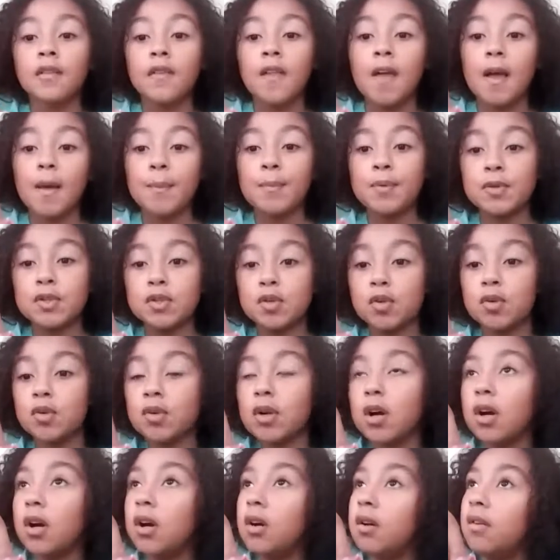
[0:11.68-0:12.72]
The
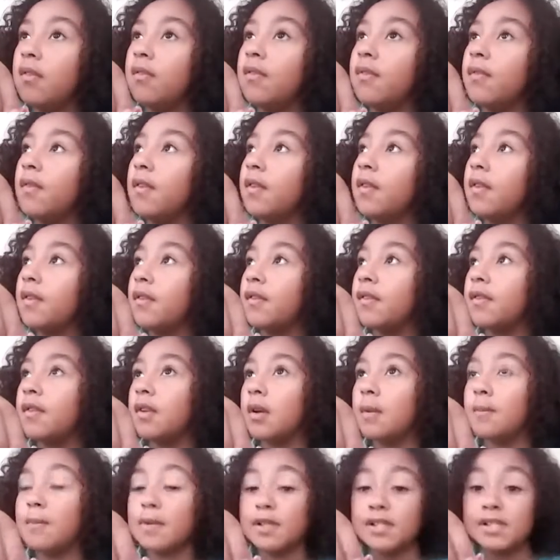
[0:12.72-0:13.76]
episode of
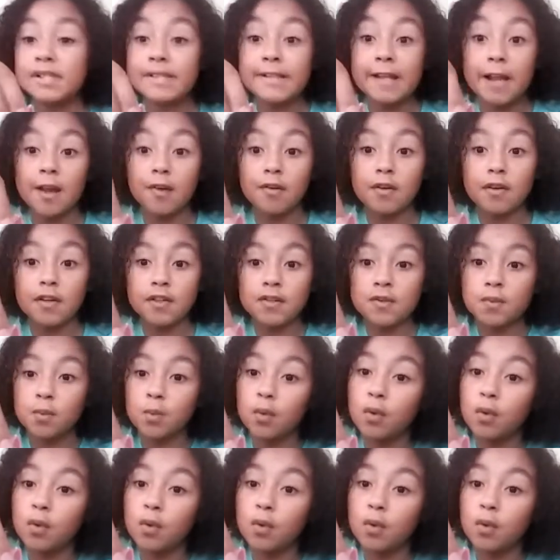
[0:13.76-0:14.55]
the mysterious